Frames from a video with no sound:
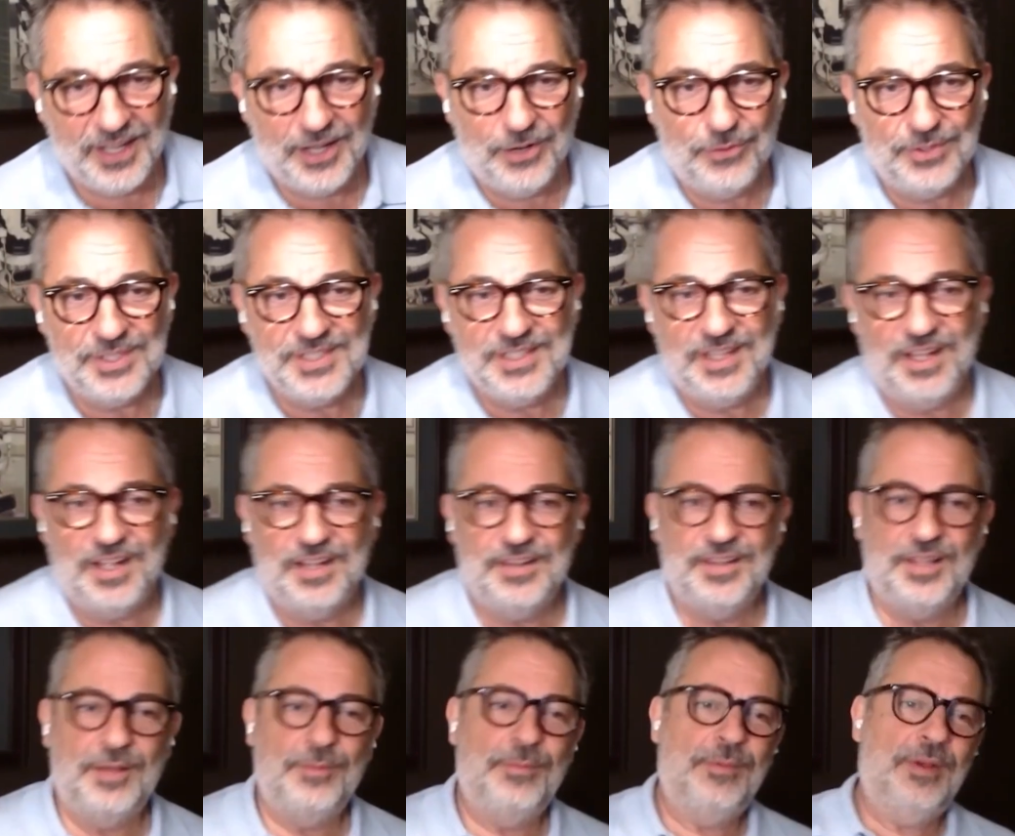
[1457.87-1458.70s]
I always
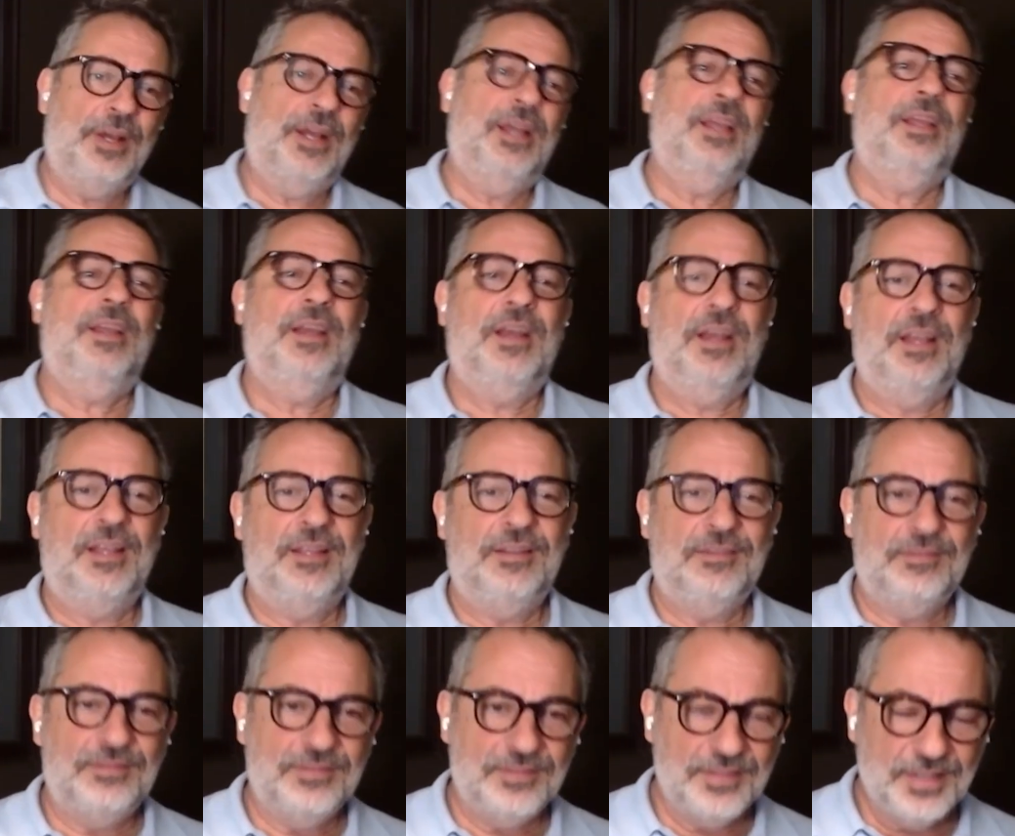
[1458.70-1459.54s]
tell them I
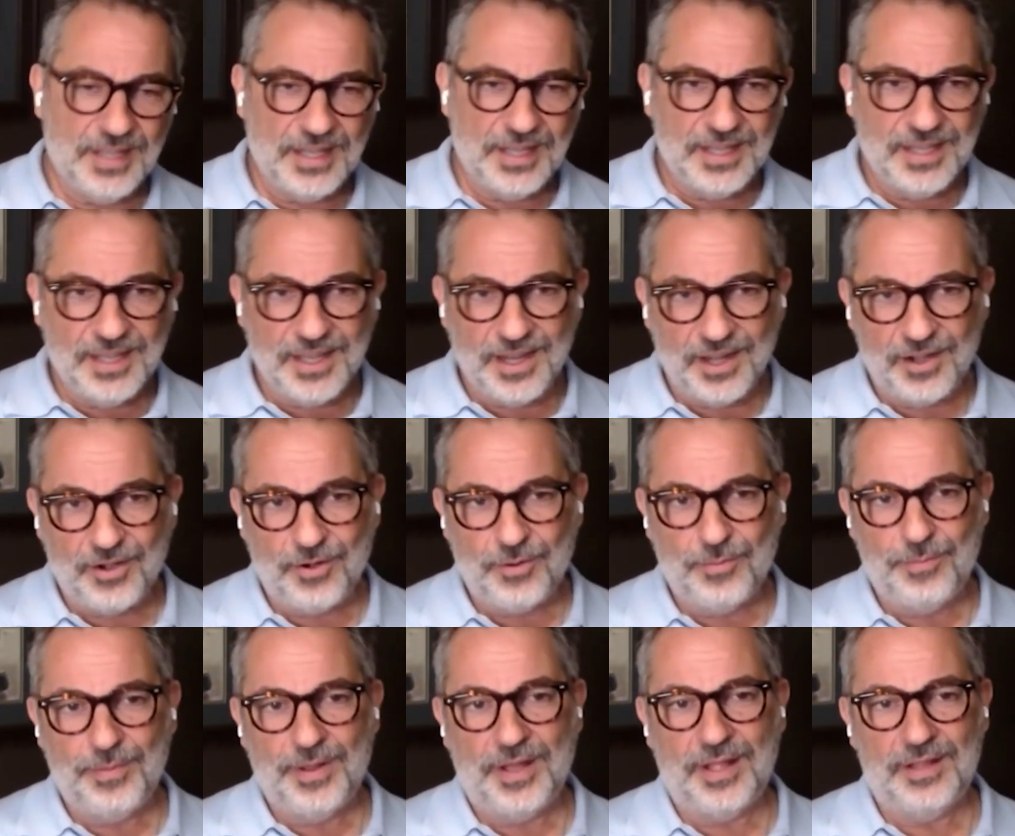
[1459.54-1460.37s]

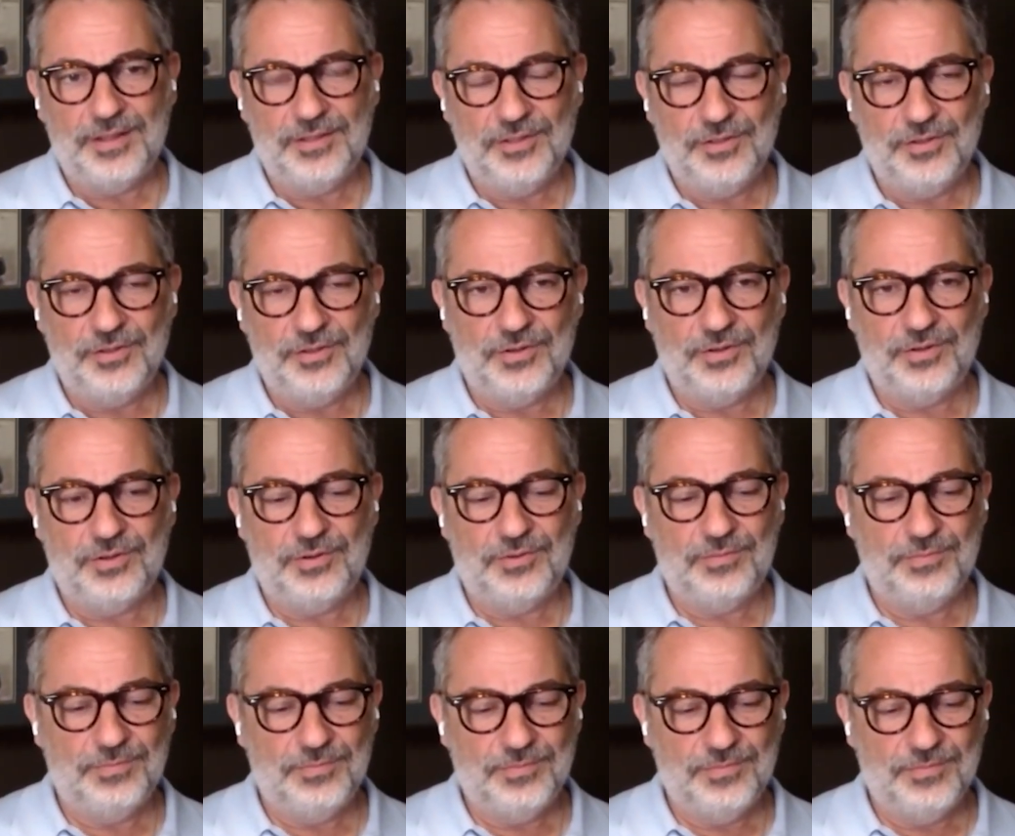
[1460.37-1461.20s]
care about
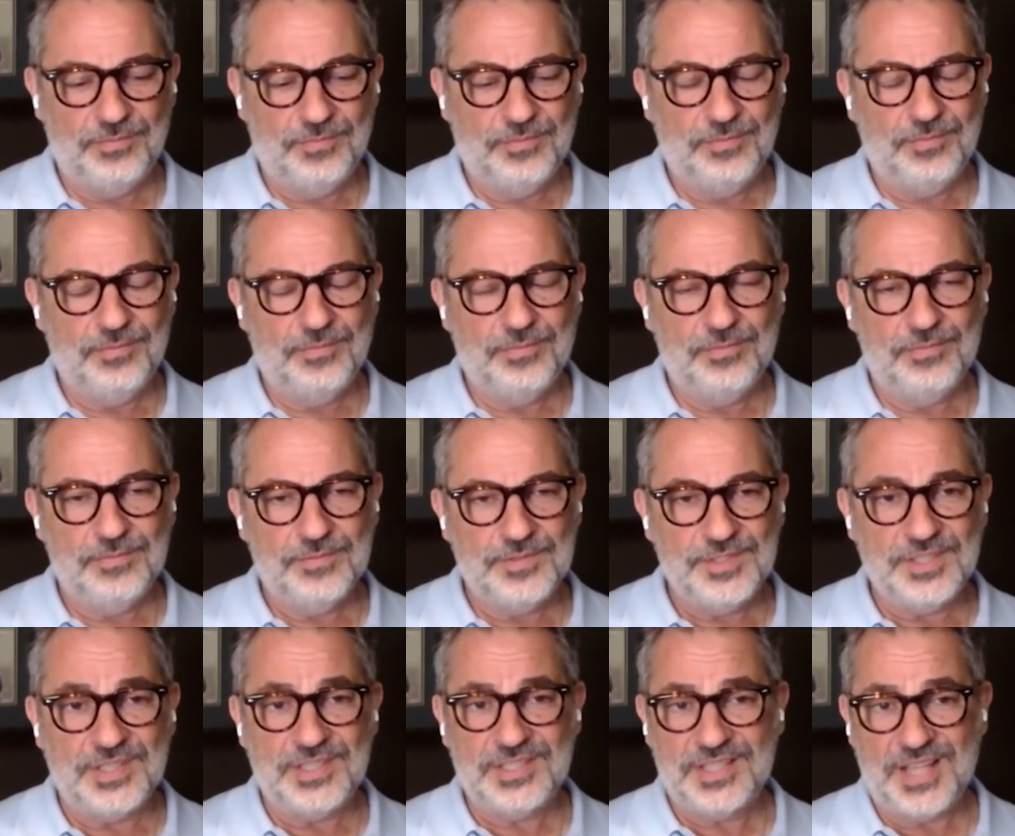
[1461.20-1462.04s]
your
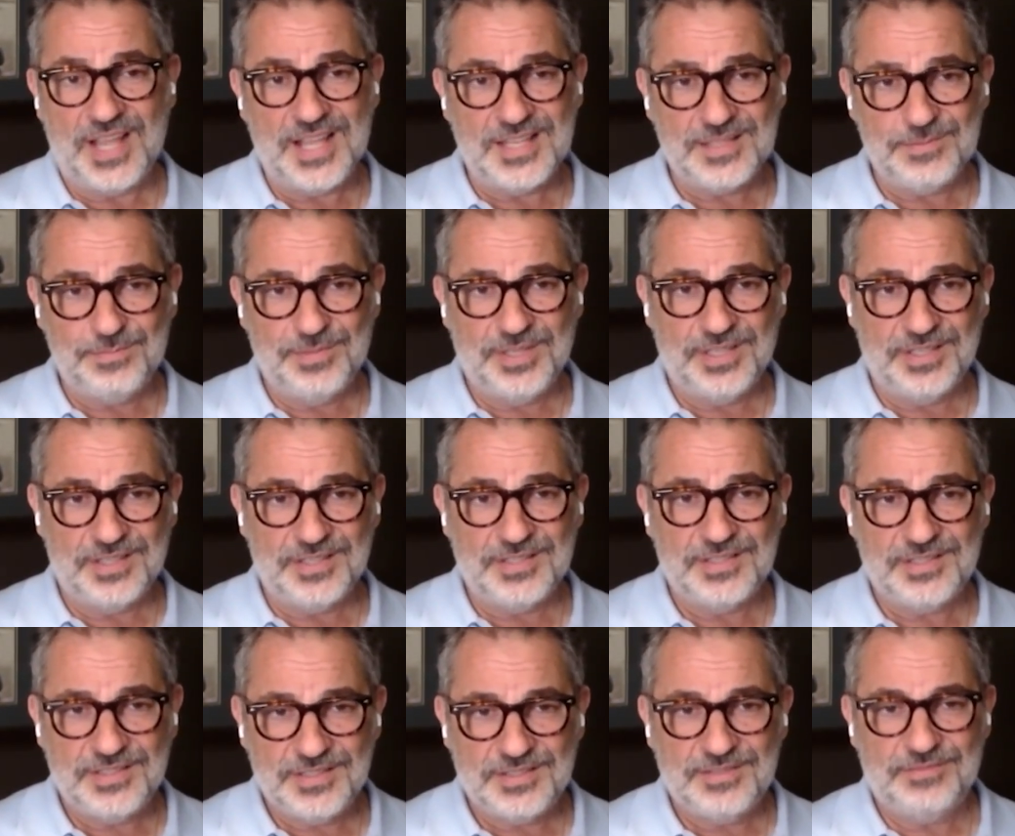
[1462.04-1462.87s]
success
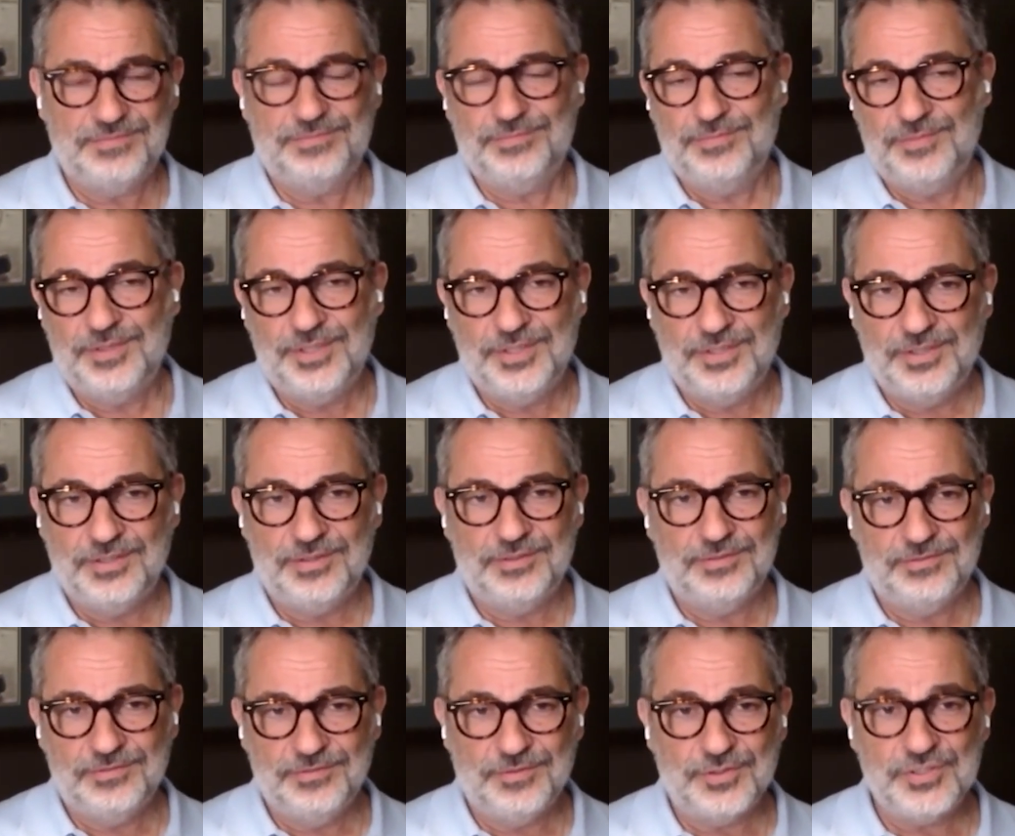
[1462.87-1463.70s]
because,
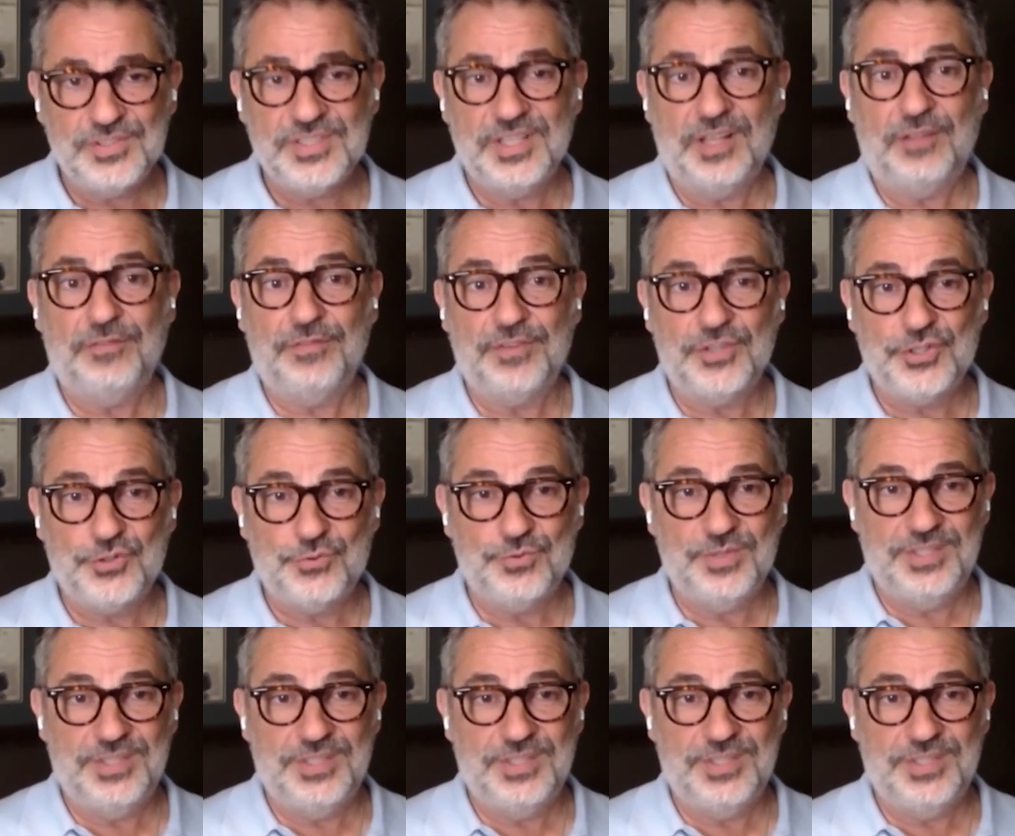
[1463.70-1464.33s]
for selfish